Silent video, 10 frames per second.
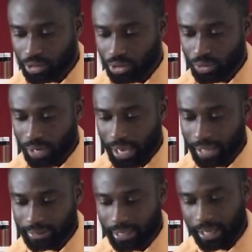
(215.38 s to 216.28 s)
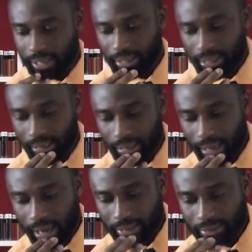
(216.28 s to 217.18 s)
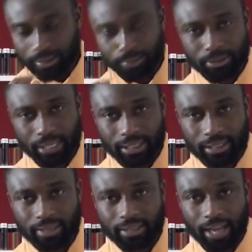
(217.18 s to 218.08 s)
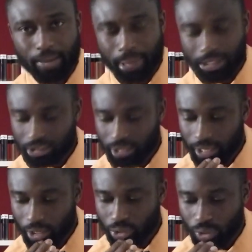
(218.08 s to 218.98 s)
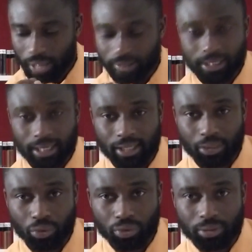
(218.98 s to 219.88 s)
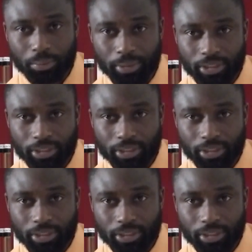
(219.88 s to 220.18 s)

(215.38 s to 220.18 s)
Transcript: you could realize that it has besides the things that I mentioned, it also has sandalwood,